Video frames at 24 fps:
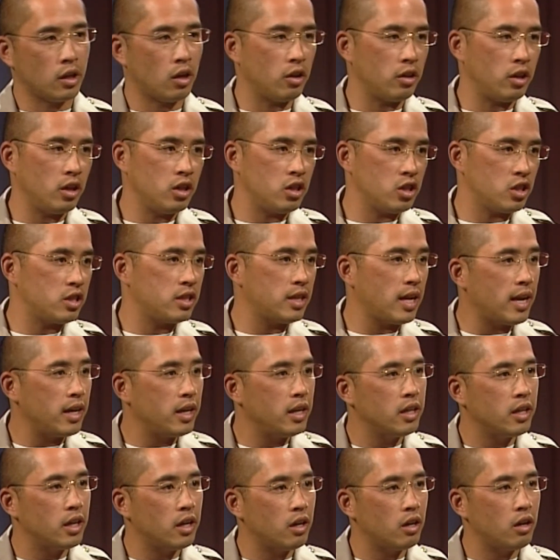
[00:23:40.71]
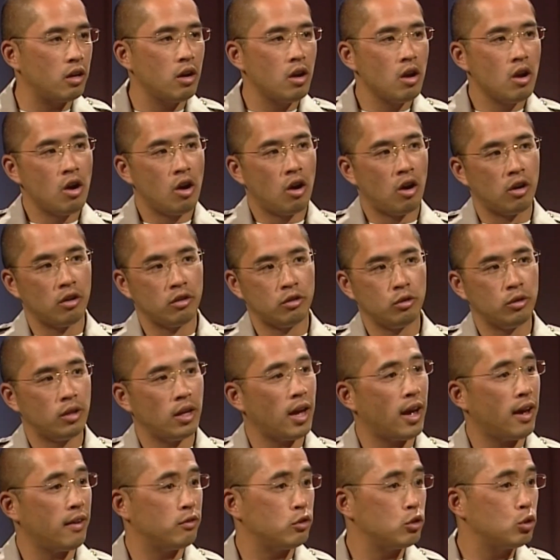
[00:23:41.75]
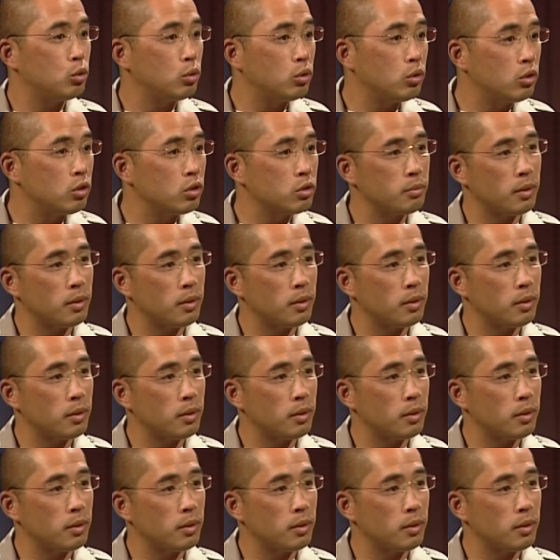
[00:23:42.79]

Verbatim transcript: Are they just standing there? Or do they have tools?